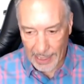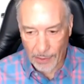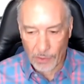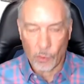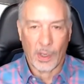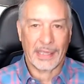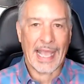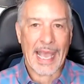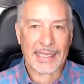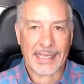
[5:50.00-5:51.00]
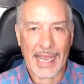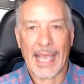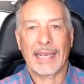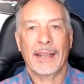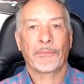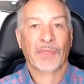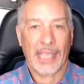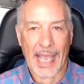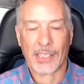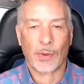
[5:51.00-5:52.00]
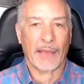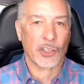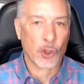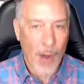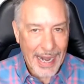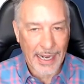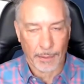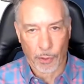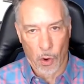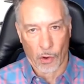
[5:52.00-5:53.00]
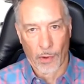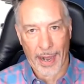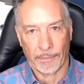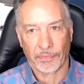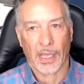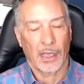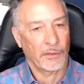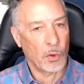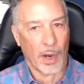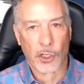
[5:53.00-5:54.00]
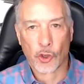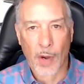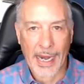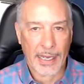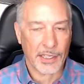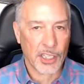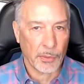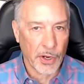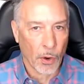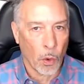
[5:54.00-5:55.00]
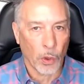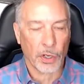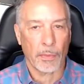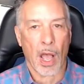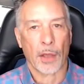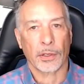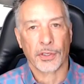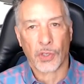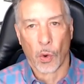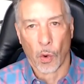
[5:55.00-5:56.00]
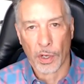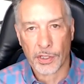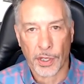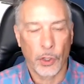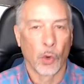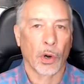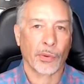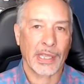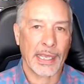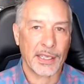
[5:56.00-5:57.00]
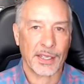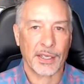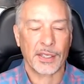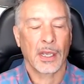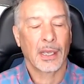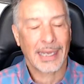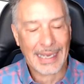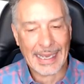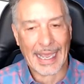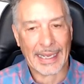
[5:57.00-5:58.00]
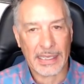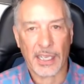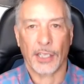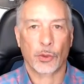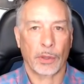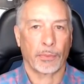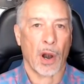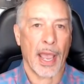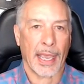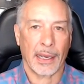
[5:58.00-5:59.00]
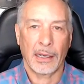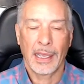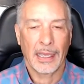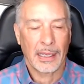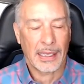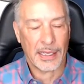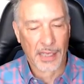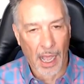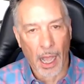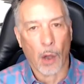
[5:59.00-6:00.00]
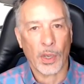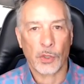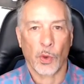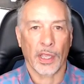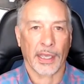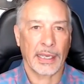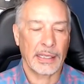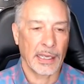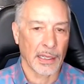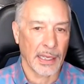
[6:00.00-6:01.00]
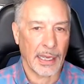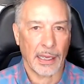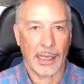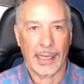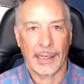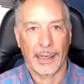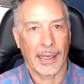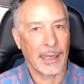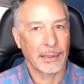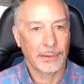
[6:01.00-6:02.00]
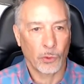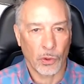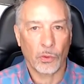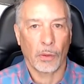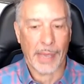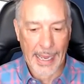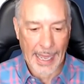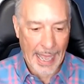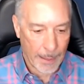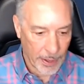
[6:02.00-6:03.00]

with that said, yes, we have a trade-in program. If you want to trade in some of your older models towards the newer releases, get in touch with Brian. He's always wheeling and dealing, and we'll make it happen.